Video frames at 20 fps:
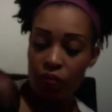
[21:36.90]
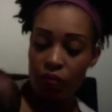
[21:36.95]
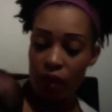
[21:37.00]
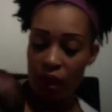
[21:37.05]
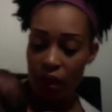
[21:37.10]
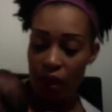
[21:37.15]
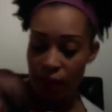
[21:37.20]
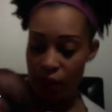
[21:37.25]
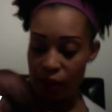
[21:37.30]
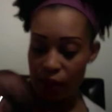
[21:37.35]

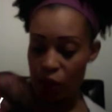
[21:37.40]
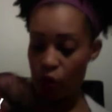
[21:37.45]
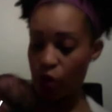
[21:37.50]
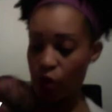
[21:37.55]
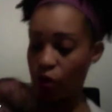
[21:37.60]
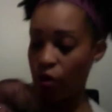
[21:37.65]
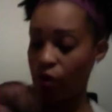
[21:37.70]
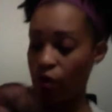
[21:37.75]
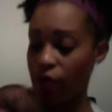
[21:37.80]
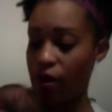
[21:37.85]
Let me turn
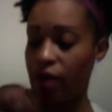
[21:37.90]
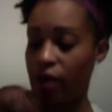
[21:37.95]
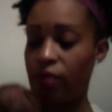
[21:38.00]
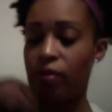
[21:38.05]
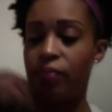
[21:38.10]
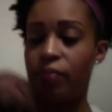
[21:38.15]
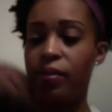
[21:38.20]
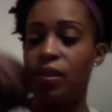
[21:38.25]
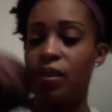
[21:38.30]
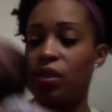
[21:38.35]
her around. Let
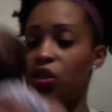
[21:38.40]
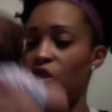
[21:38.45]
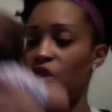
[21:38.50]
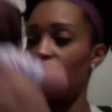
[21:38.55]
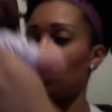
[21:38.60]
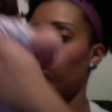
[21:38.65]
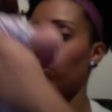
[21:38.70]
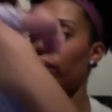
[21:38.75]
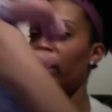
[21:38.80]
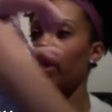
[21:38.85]
me see. She's
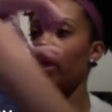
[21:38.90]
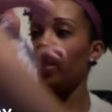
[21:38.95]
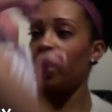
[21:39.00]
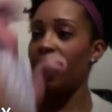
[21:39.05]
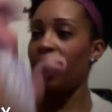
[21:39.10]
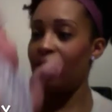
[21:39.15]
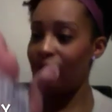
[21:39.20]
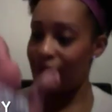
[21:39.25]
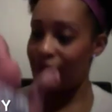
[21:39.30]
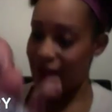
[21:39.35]
awake now.